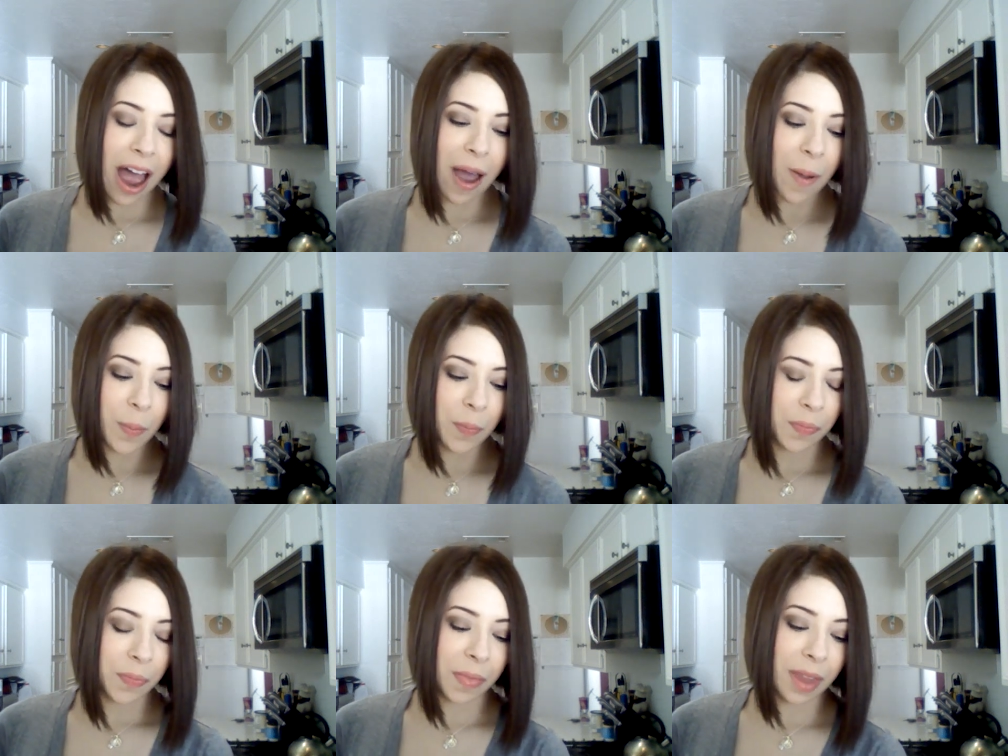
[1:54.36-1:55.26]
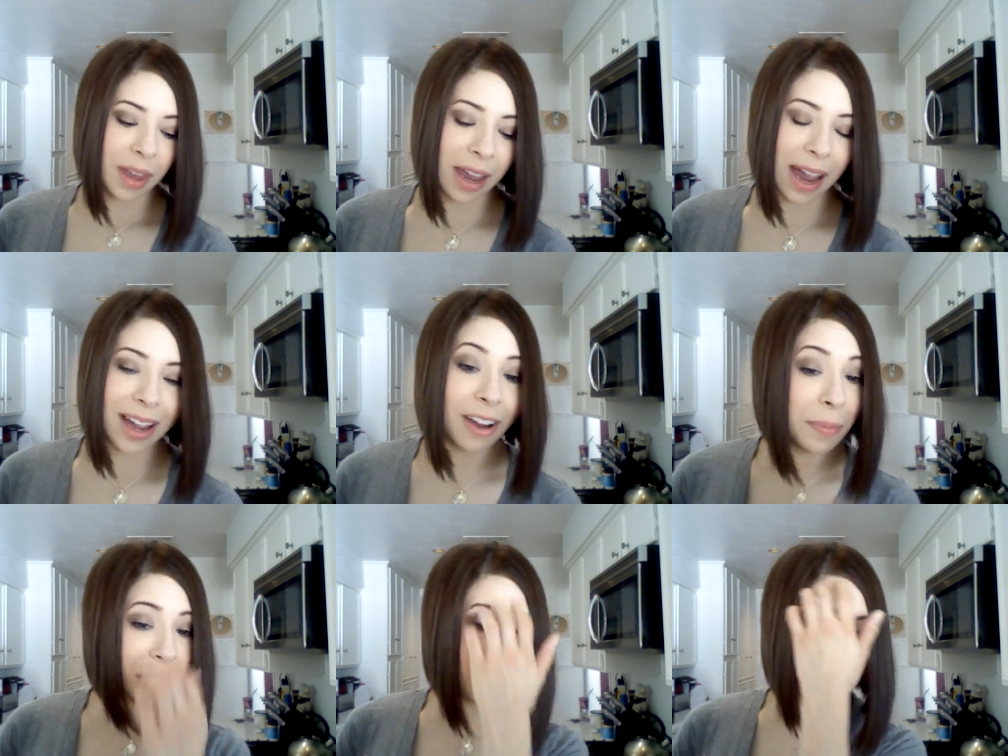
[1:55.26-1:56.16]
Um, yeah,
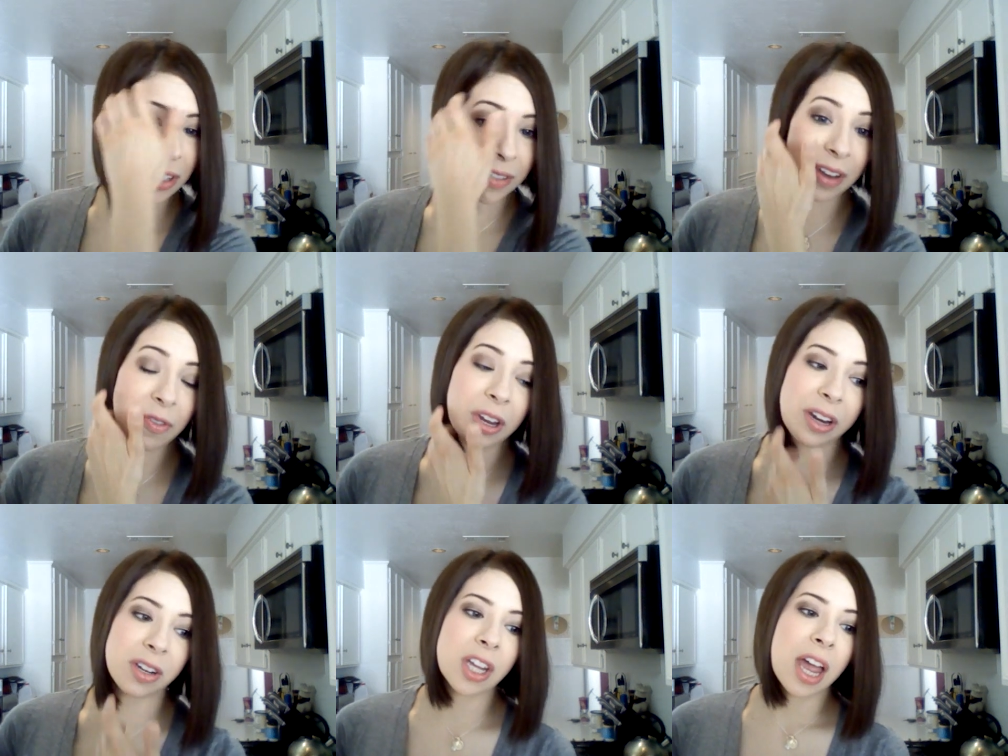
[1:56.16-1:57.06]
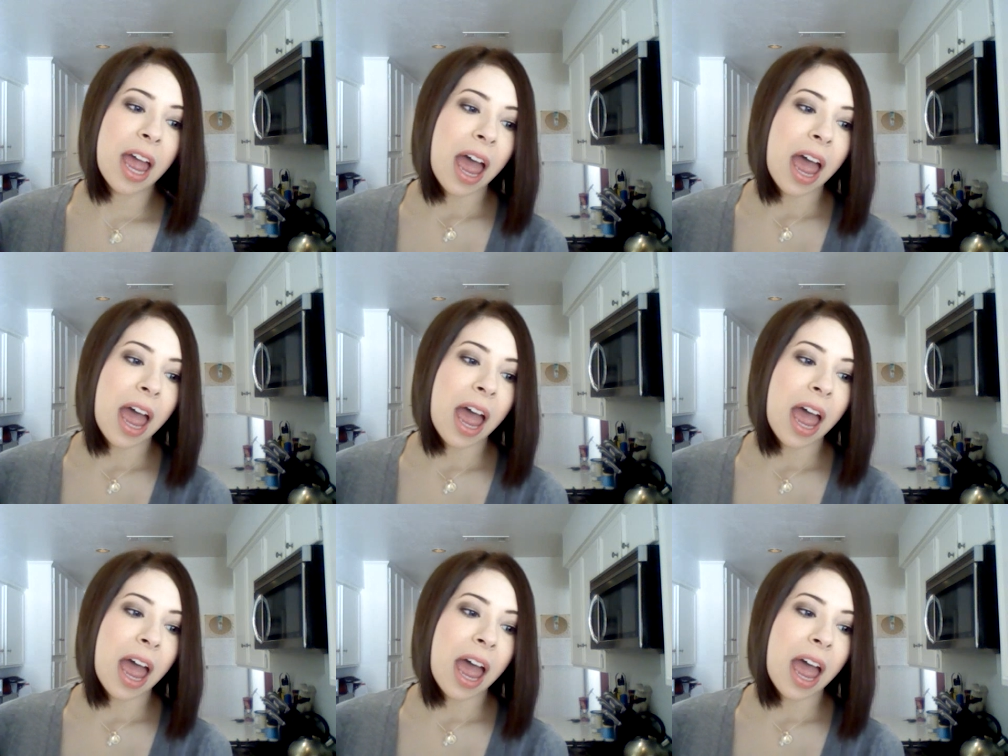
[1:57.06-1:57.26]
I've been an Origins fan for years.